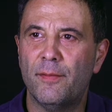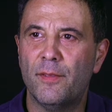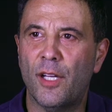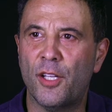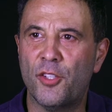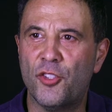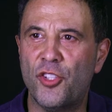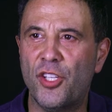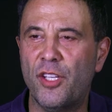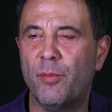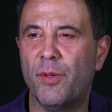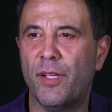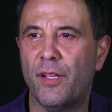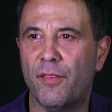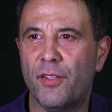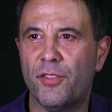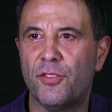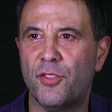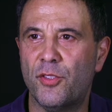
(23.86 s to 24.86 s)
achievement
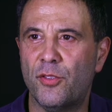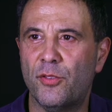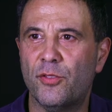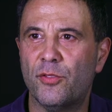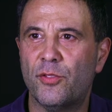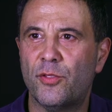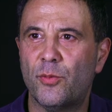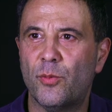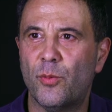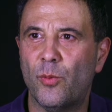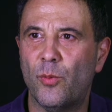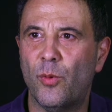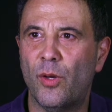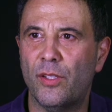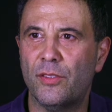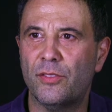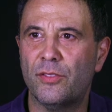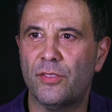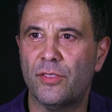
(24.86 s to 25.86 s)
of the students
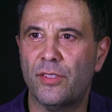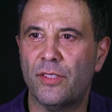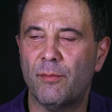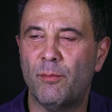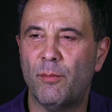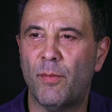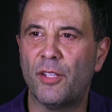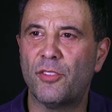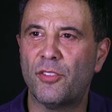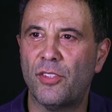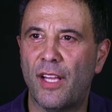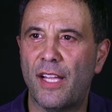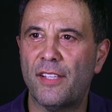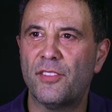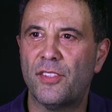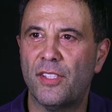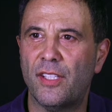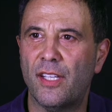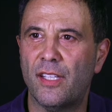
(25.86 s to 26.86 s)
was much
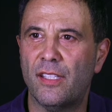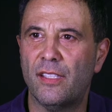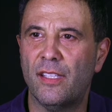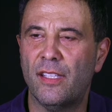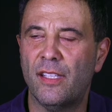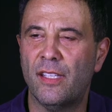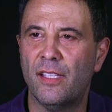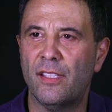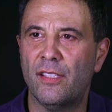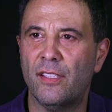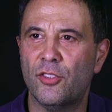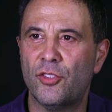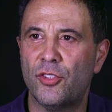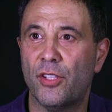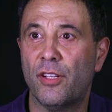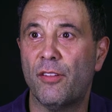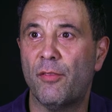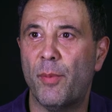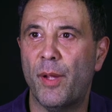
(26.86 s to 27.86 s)
less than it
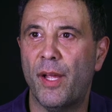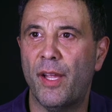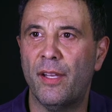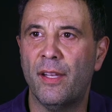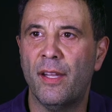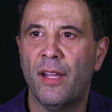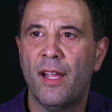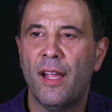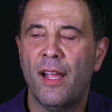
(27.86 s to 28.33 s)
should have been.